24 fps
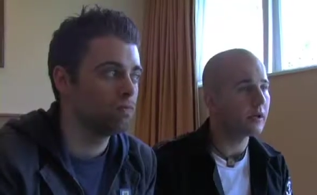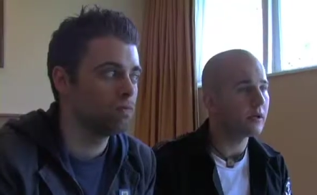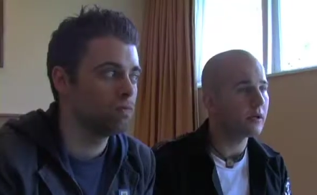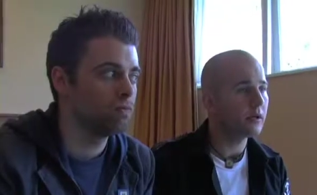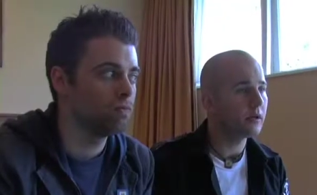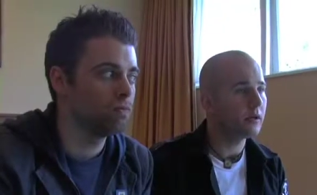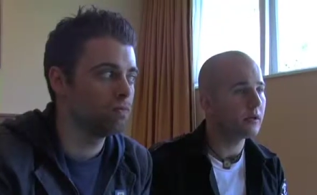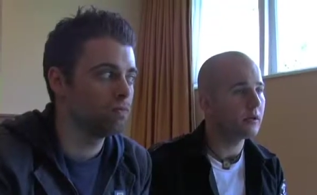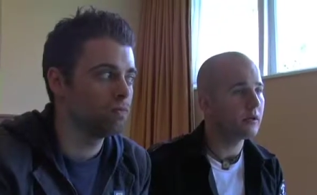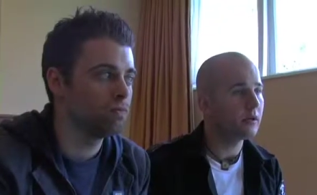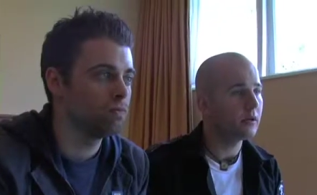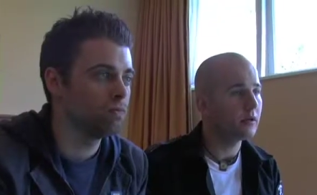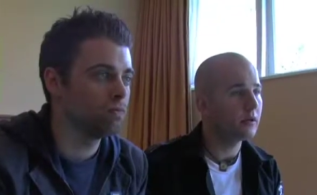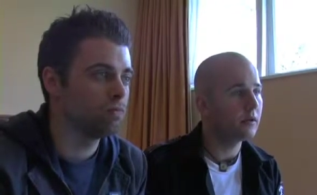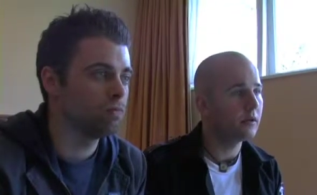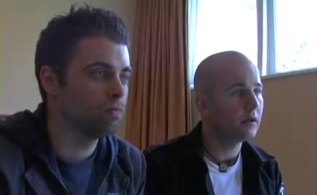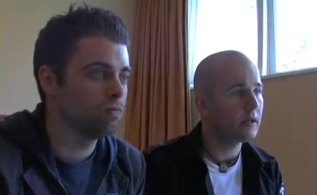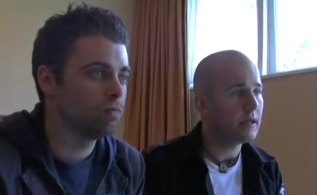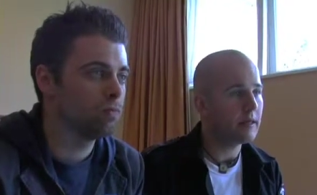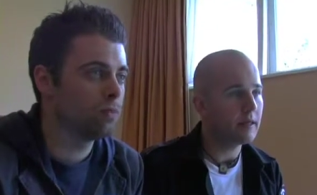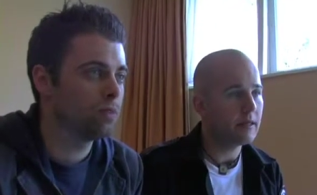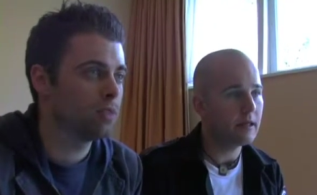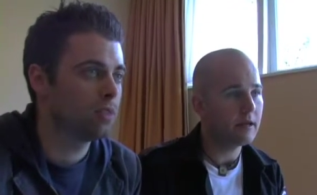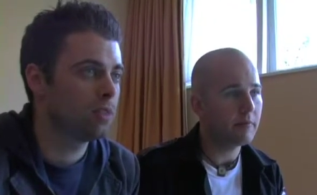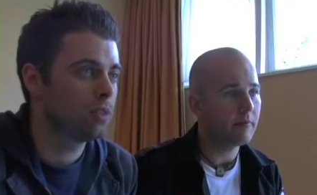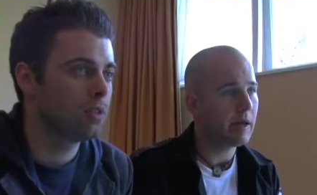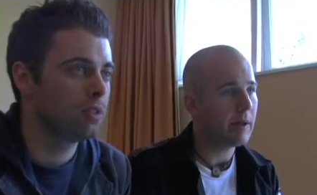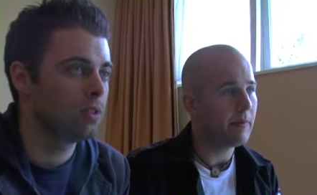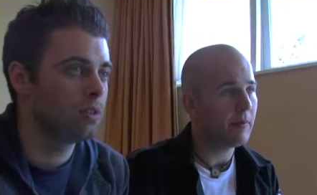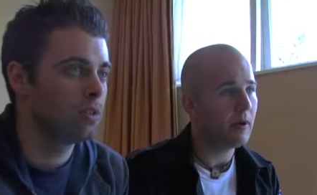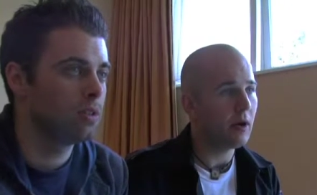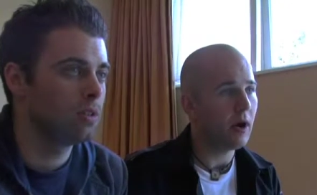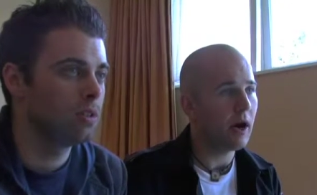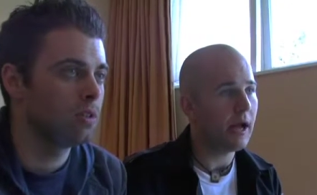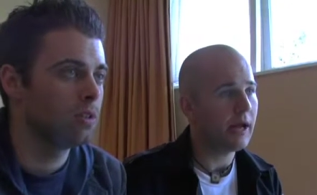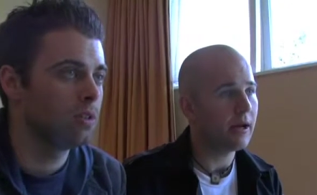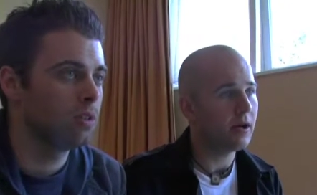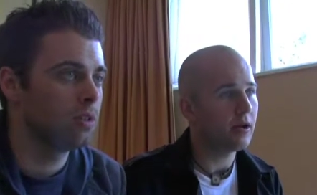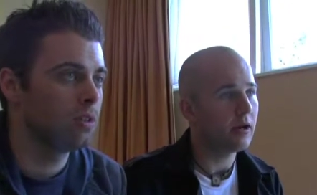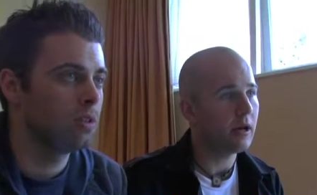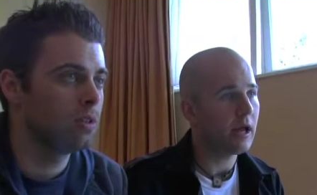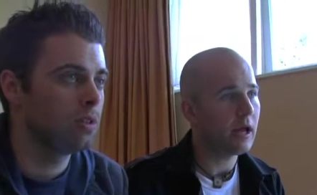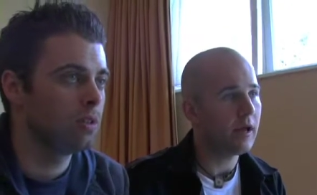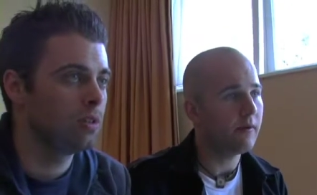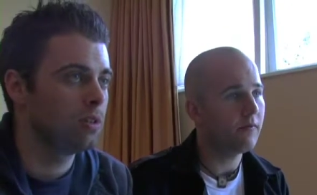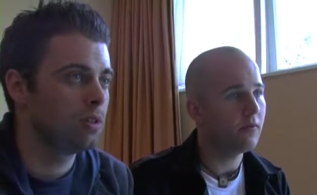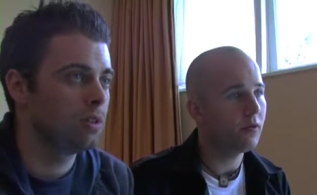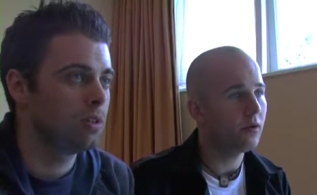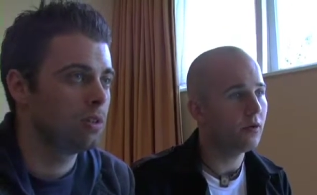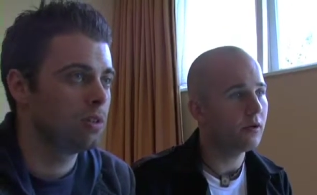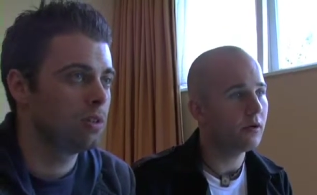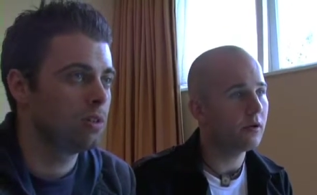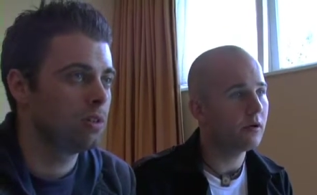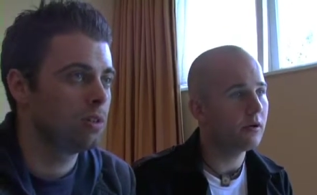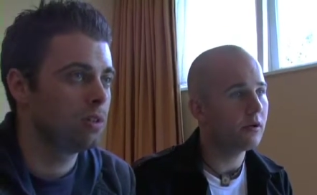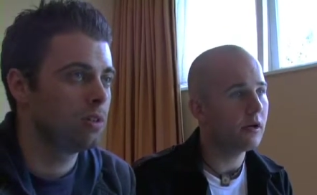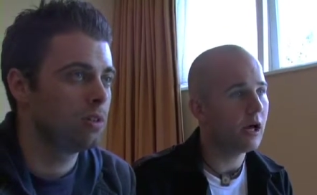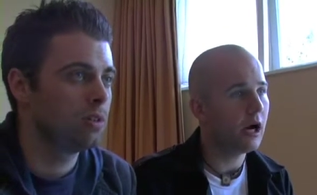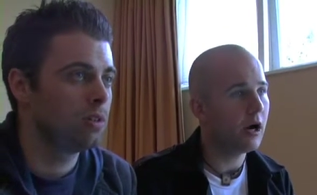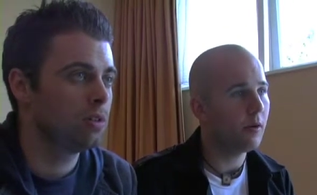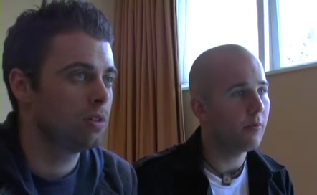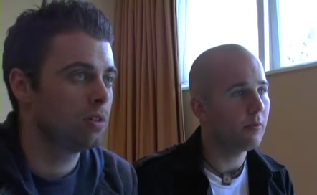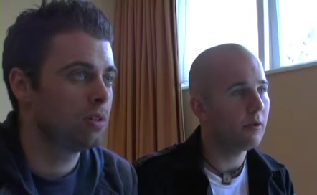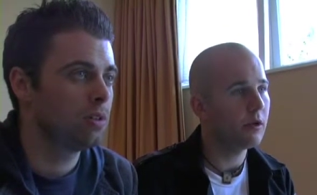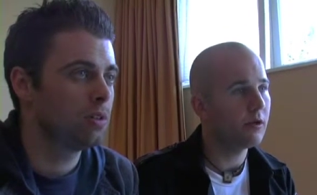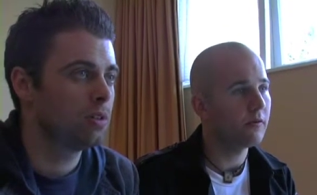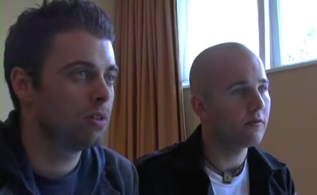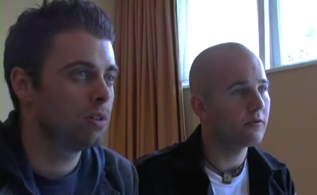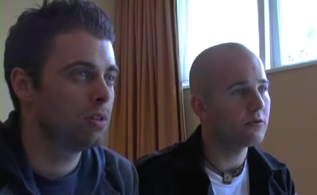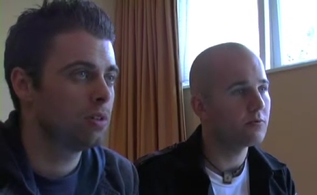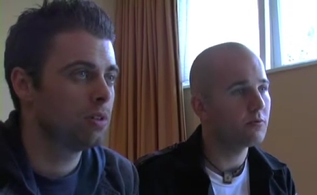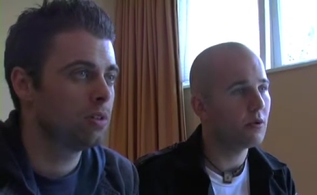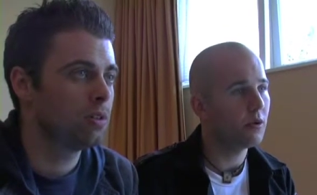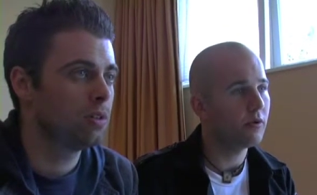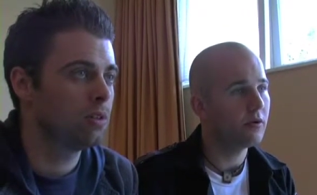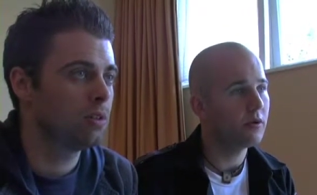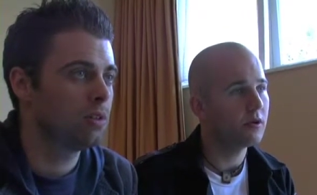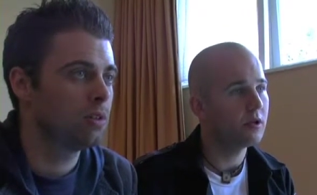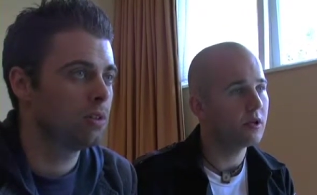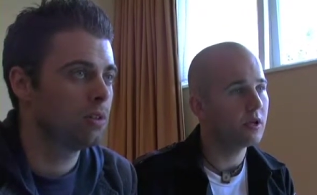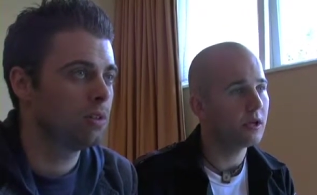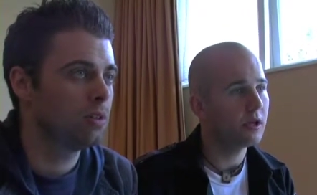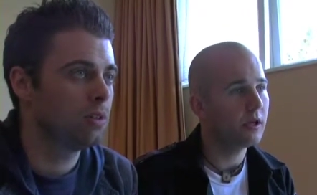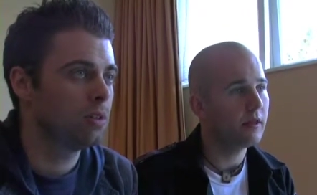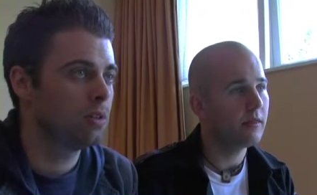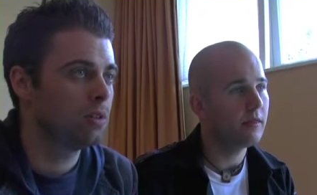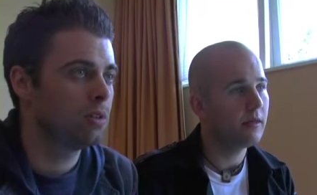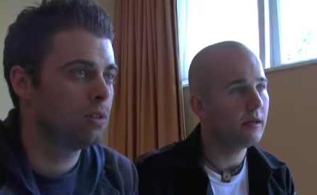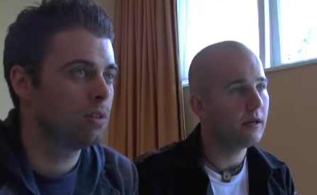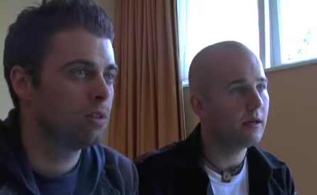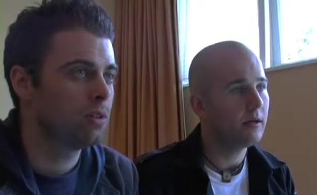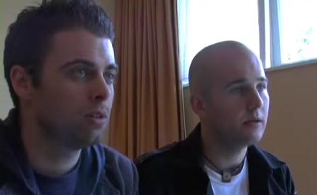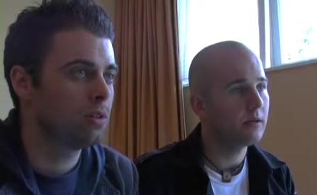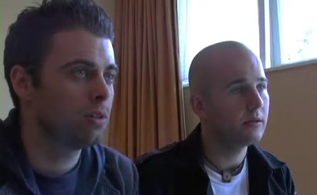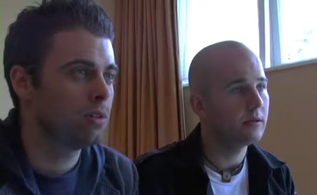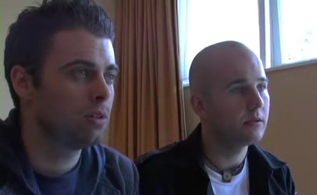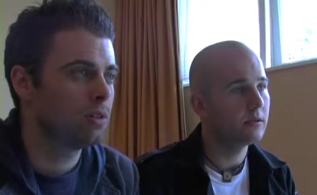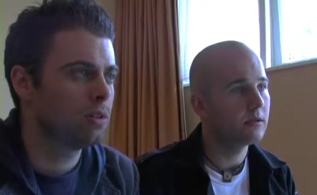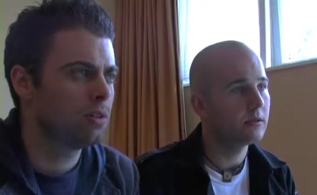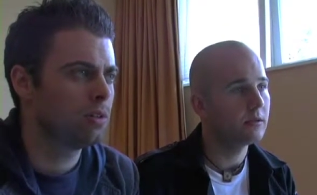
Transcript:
Speaker 1: you do you think maybe I could have your helping of smoked chicken then?